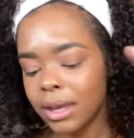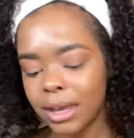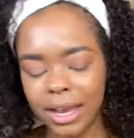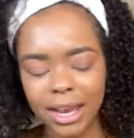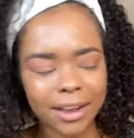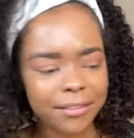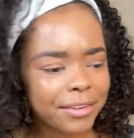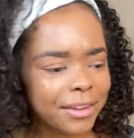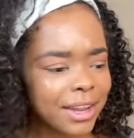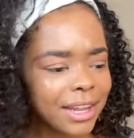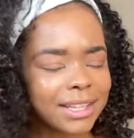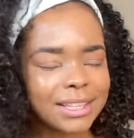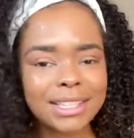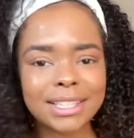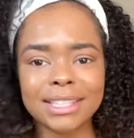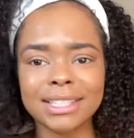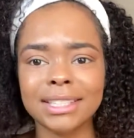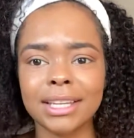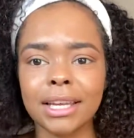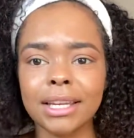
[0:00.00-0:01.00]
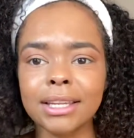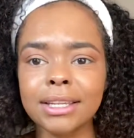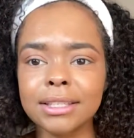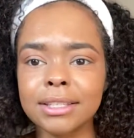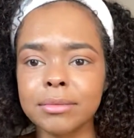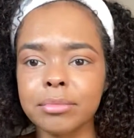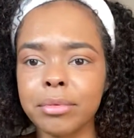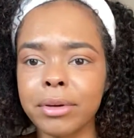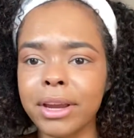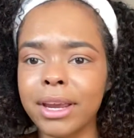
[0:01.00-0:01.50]
I feel like the setting
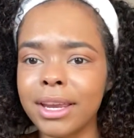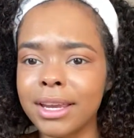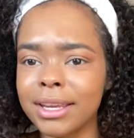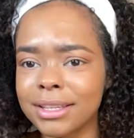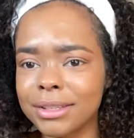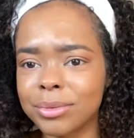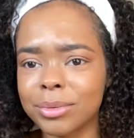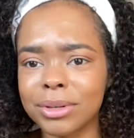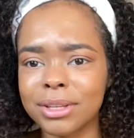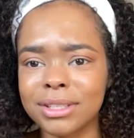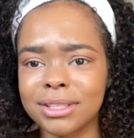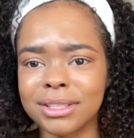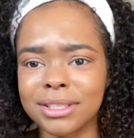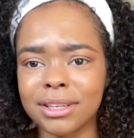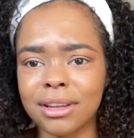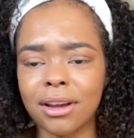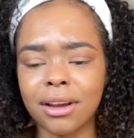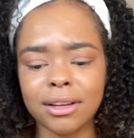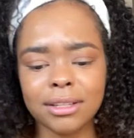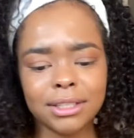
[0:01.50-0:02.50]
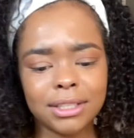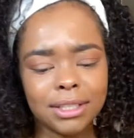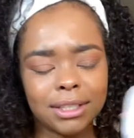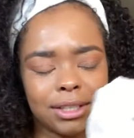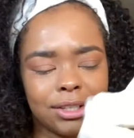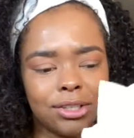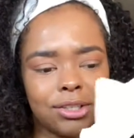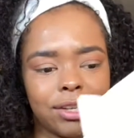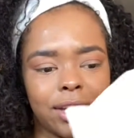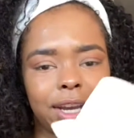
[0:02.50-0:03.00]
spray is what's causing the
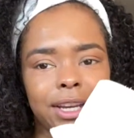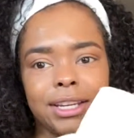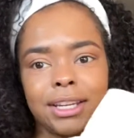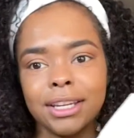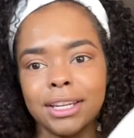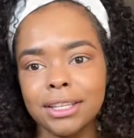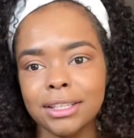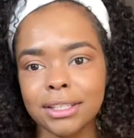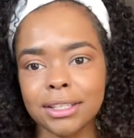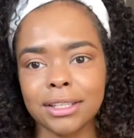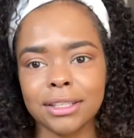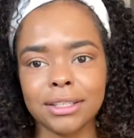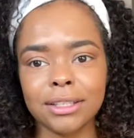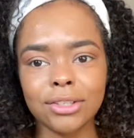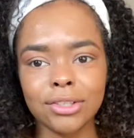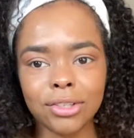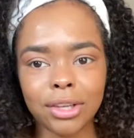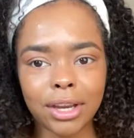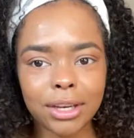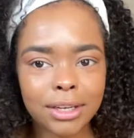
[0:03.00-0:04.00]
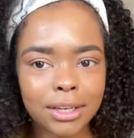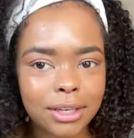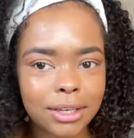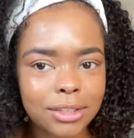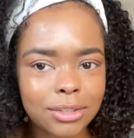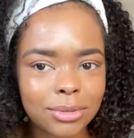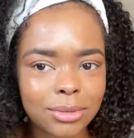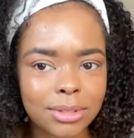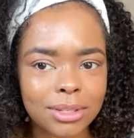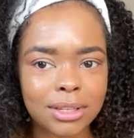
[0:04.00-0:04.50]
shininess, because this
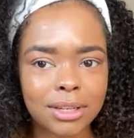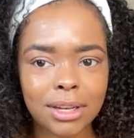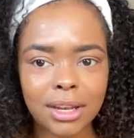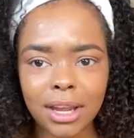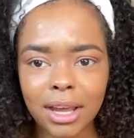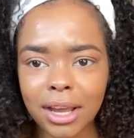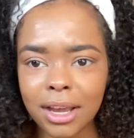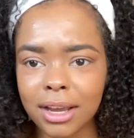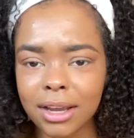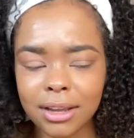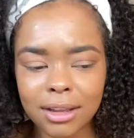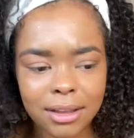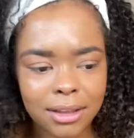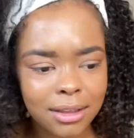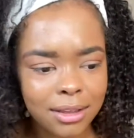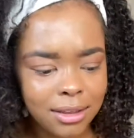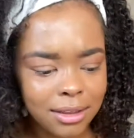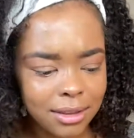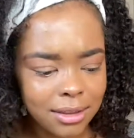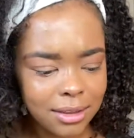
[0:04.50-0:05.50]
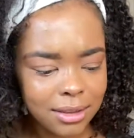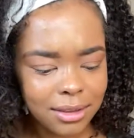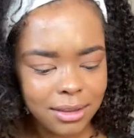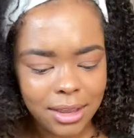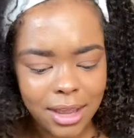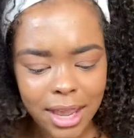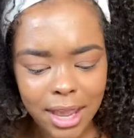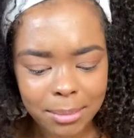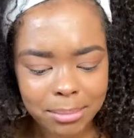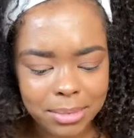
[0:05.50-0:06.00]
shininess was not
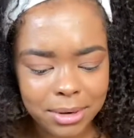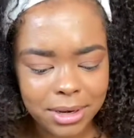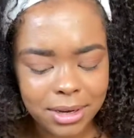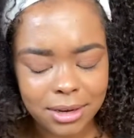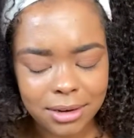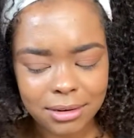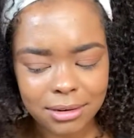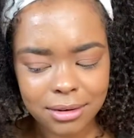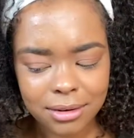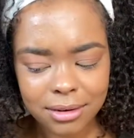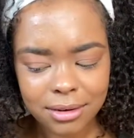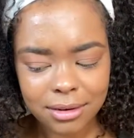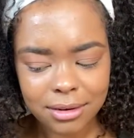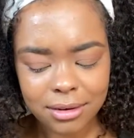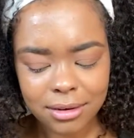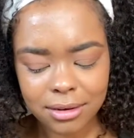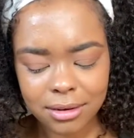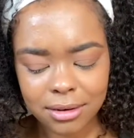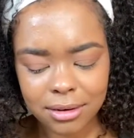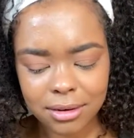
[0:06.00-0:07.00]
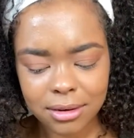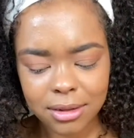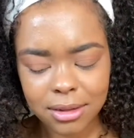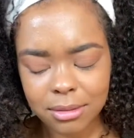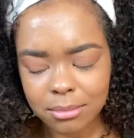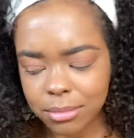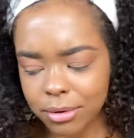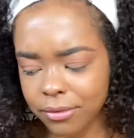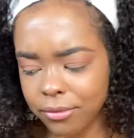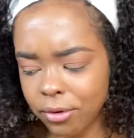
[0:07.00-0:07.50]
happening
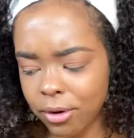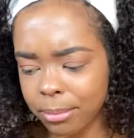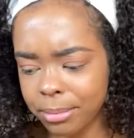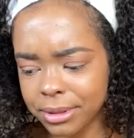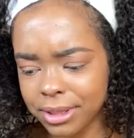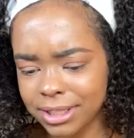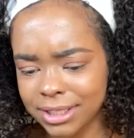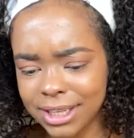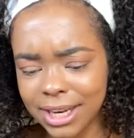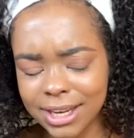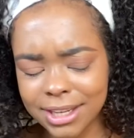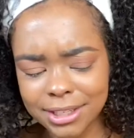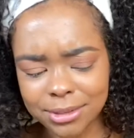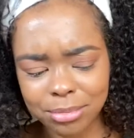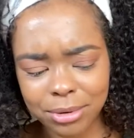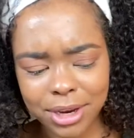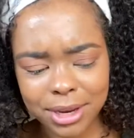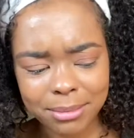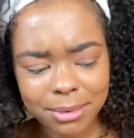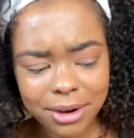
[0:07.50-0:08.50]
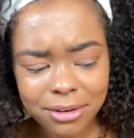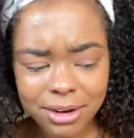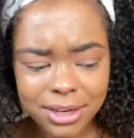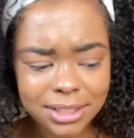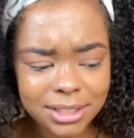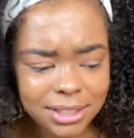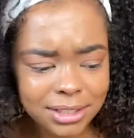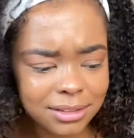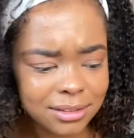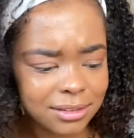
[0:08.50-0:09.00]
before I put the setting spray. Am I
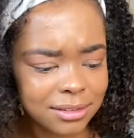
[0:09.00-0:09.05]
crazy?